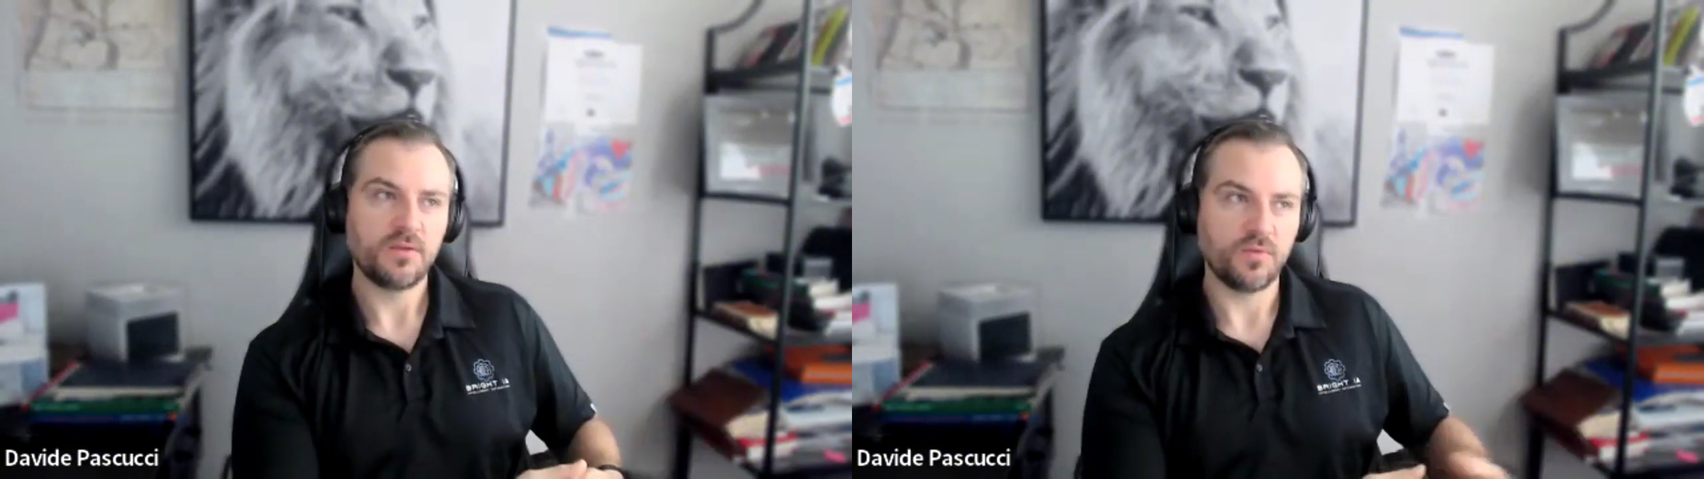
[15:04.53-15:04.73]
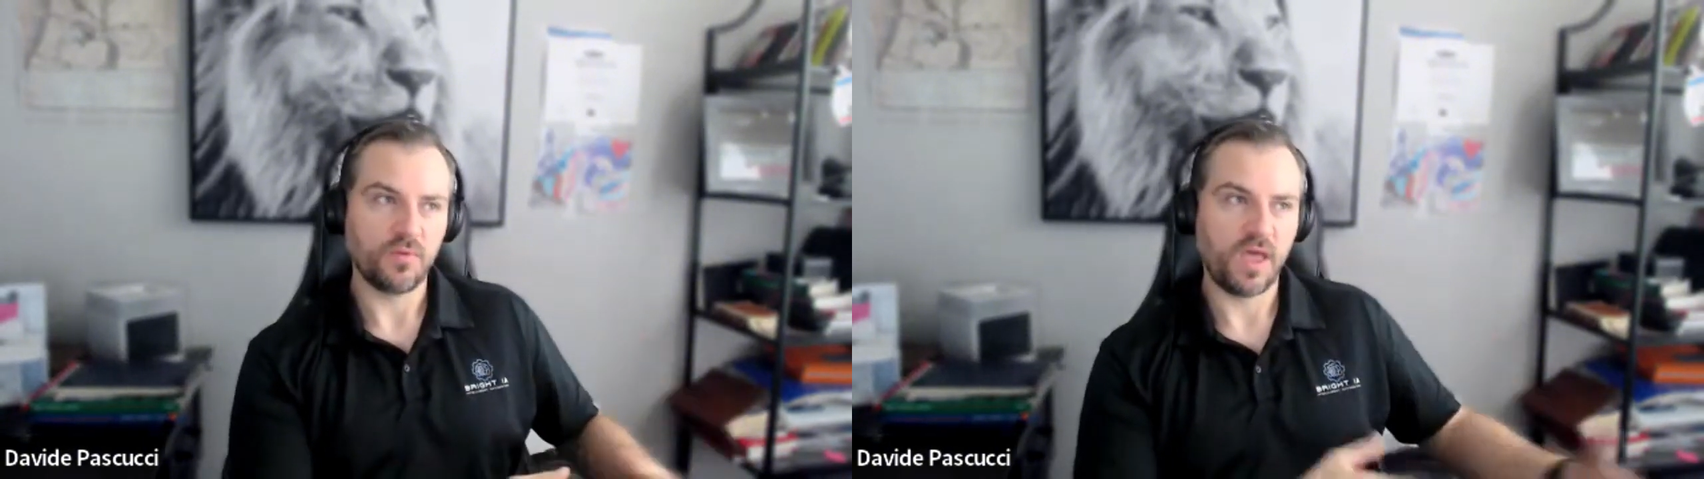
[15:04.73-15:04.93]

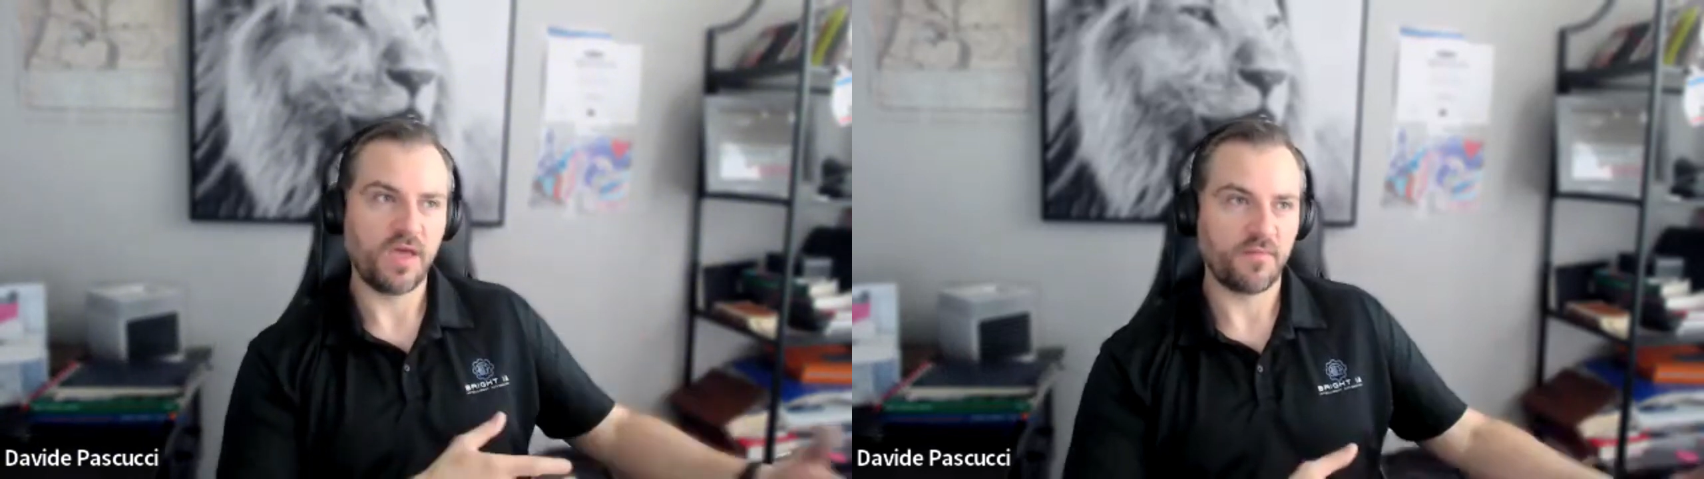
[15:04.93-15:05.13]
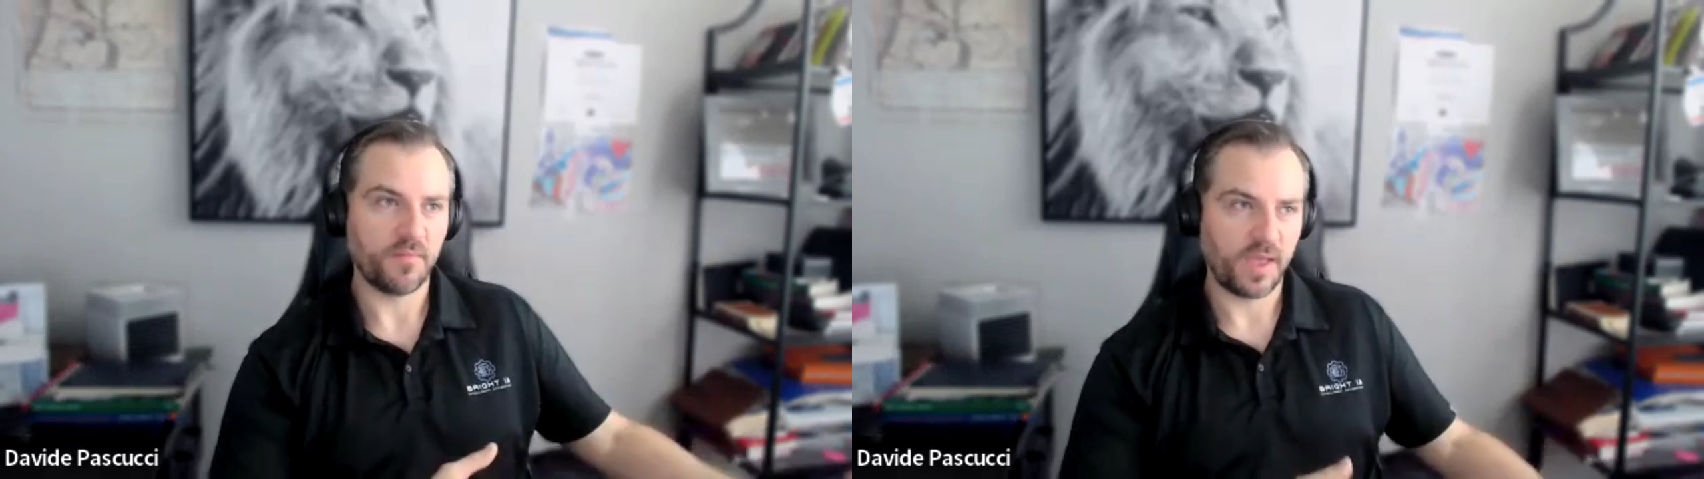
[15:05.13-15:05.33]
to
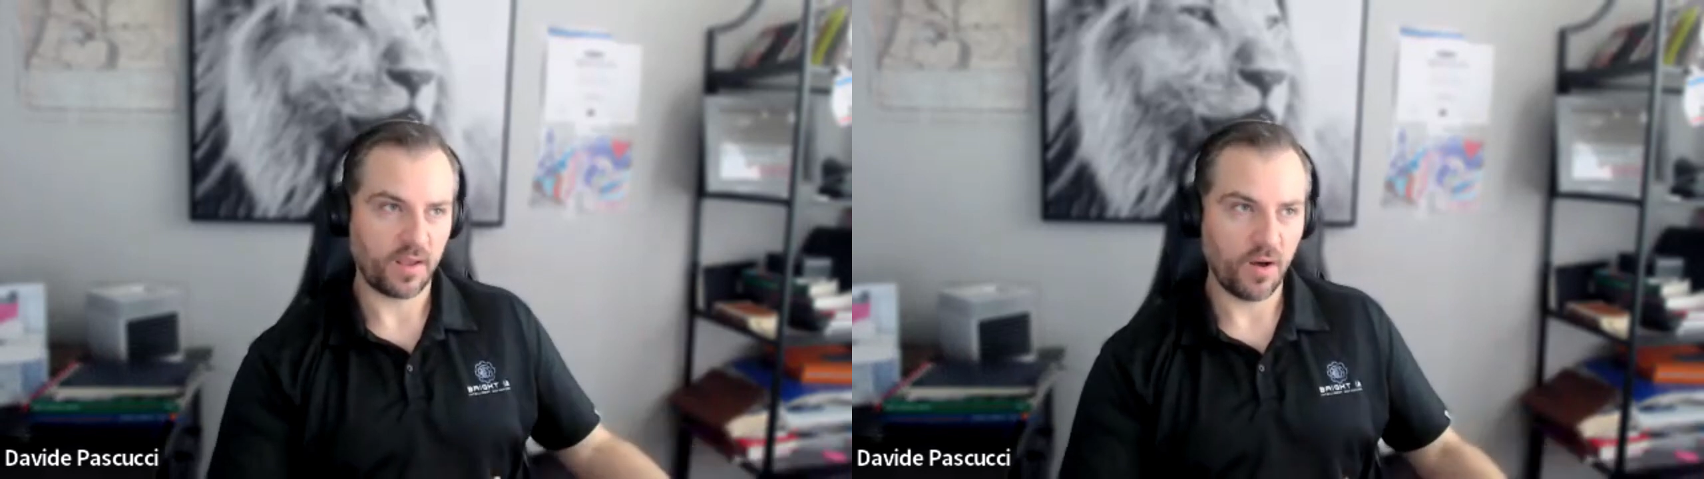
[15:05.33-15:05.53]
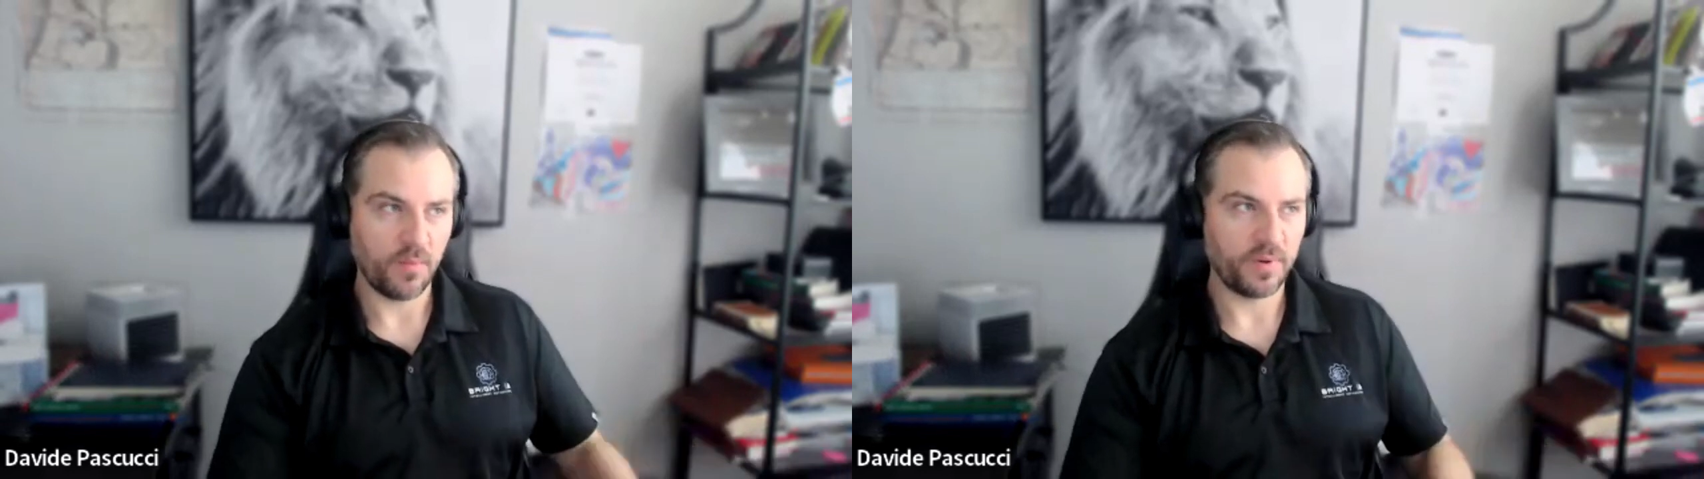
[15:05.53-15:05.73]
have in my
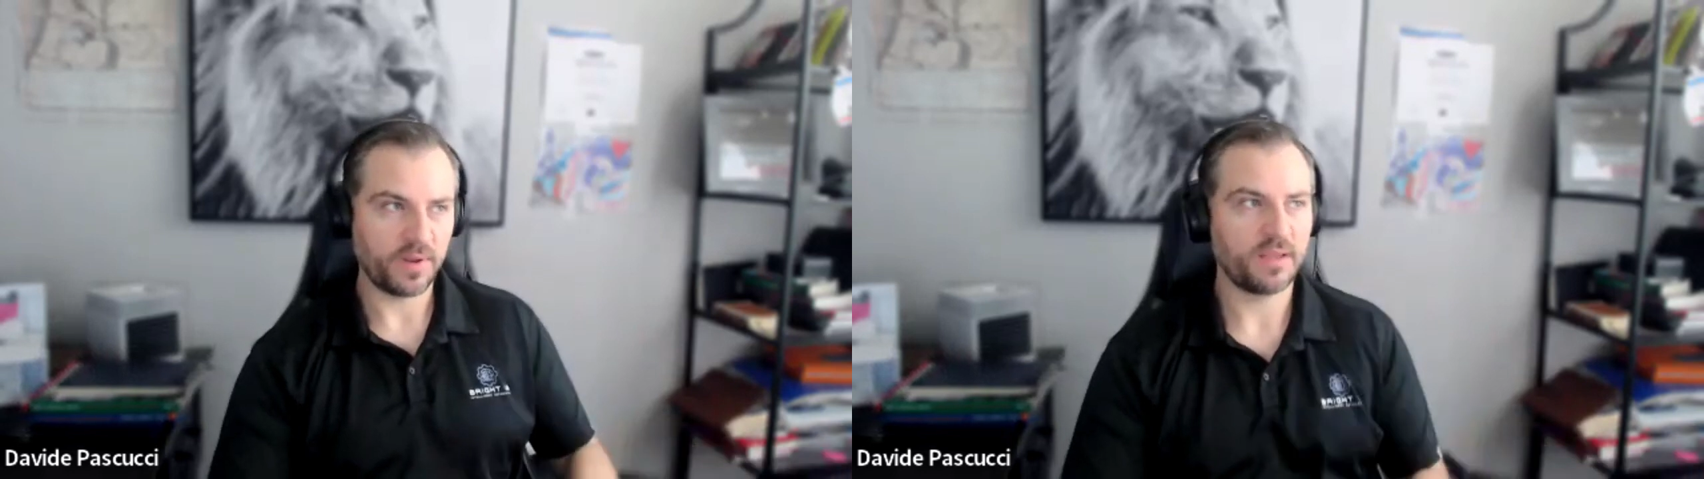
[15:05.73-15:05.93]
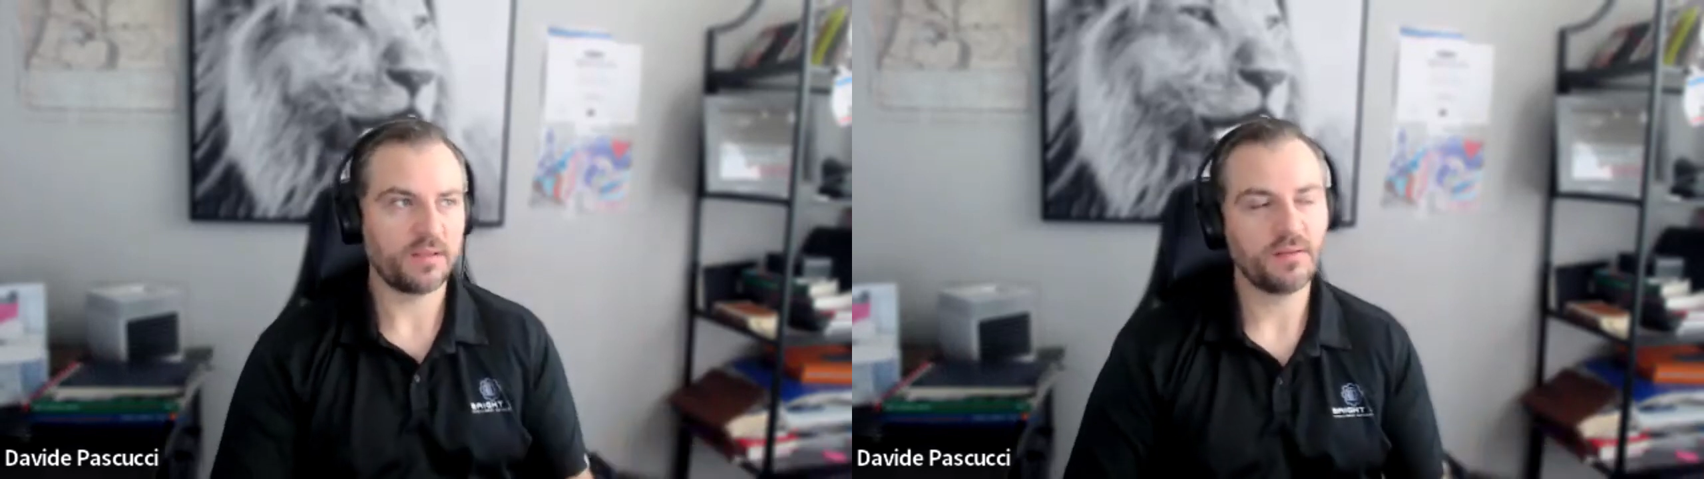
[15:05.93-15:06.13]

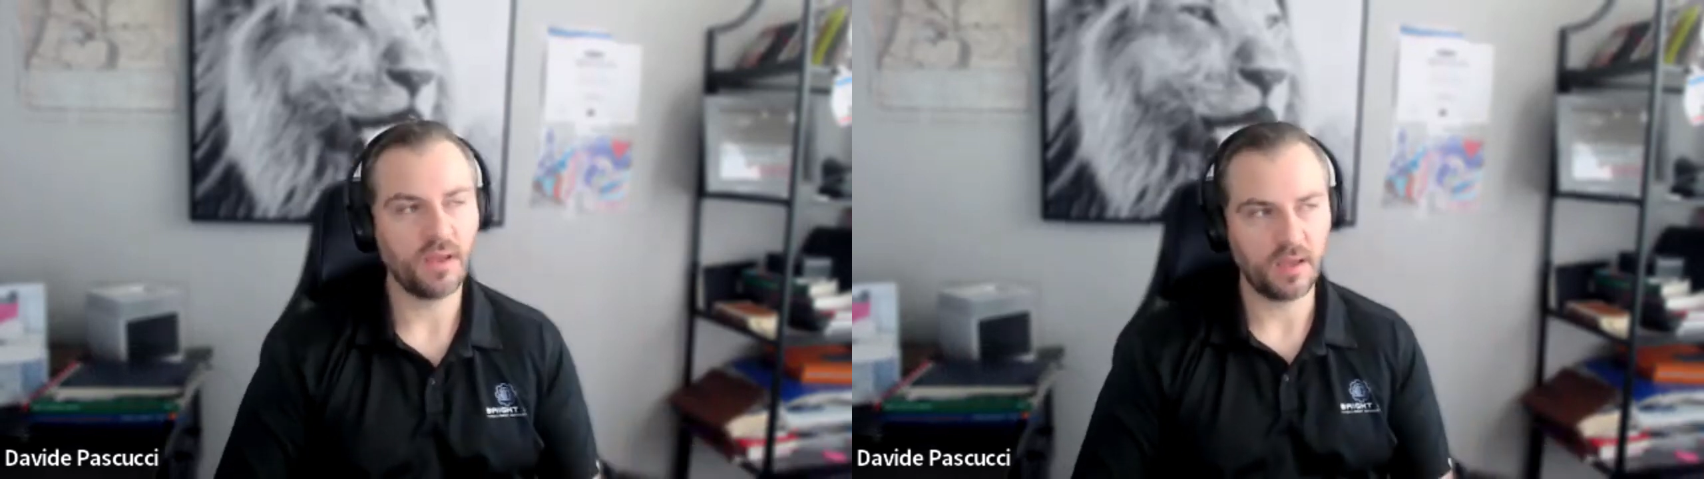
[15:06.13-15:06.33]
company.